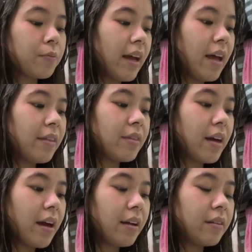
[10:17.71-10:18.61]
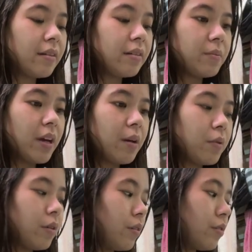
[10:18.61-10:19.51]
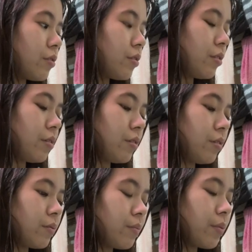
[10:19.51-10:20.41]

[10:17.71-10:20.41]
and then be able to